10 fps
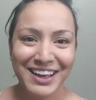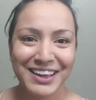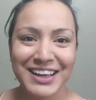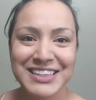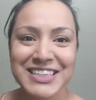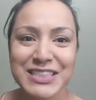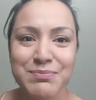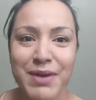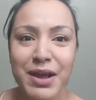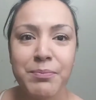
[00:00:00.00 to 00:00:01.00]
it
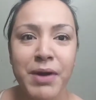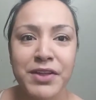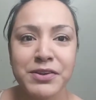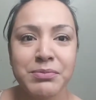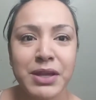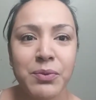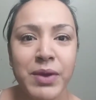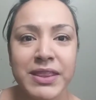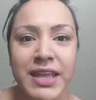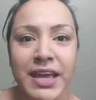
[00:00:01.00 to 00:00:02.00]
doesn't bother me
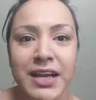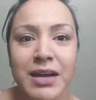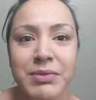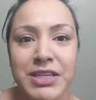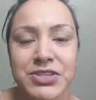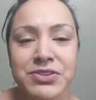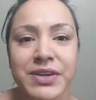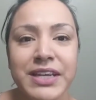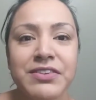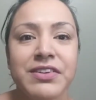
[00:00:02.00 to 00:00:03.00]
when they come into
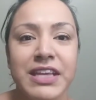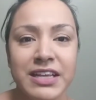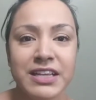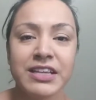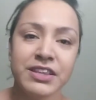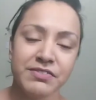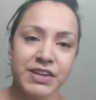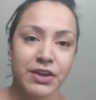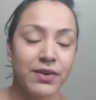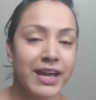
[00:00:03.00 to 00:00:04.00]
it the, in the
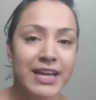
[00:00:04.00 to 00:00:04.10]
video.